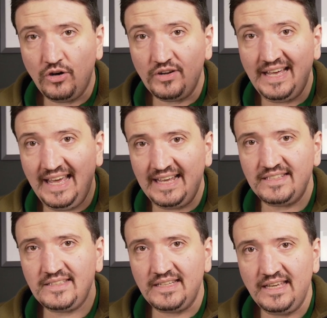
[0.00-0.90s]
on
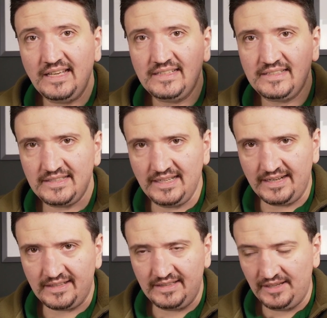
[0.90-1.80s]

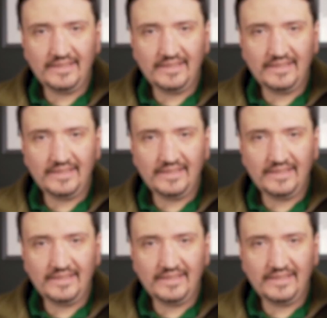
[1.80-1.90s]
X-T30.